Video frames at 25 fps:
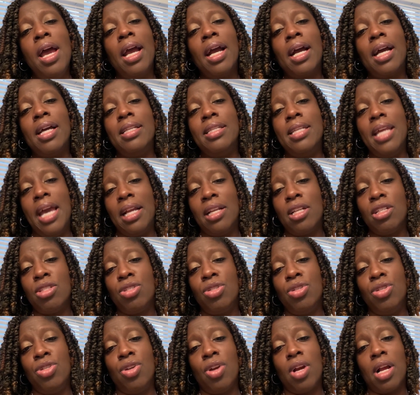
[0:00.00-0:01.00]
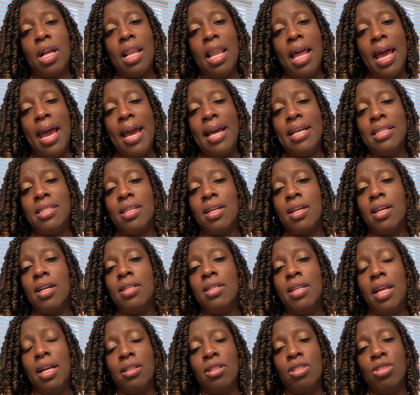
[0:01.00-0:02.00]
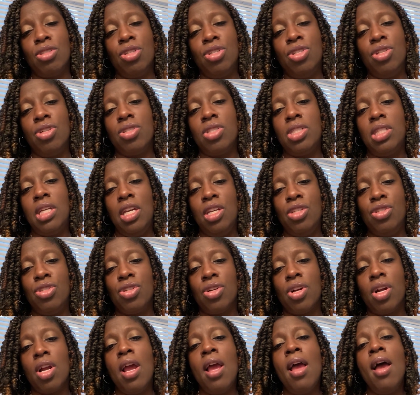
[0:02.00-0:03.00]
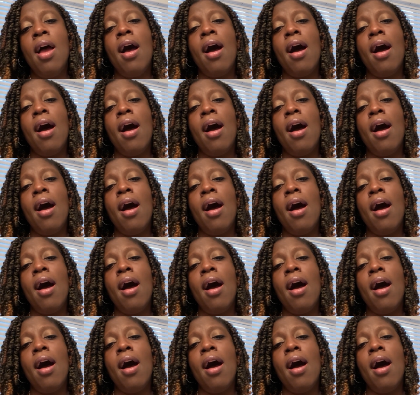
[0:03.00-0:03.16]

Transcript: connected to your class, and connected to your teacher.